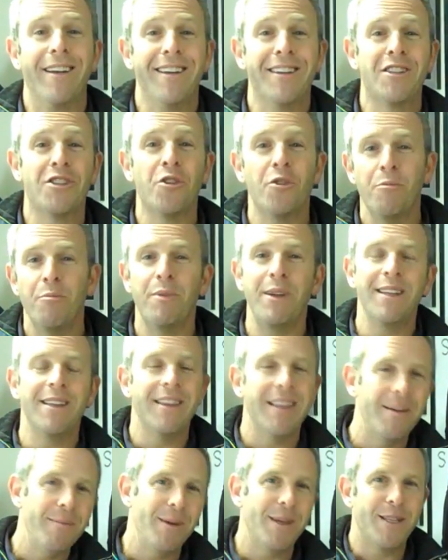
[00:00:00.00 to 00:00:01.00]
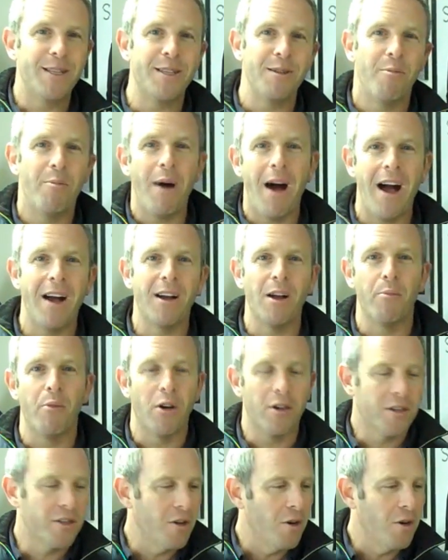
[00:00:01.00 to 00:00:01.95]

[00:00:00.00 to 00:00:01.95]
It shouldn't be limited to pocketbooks.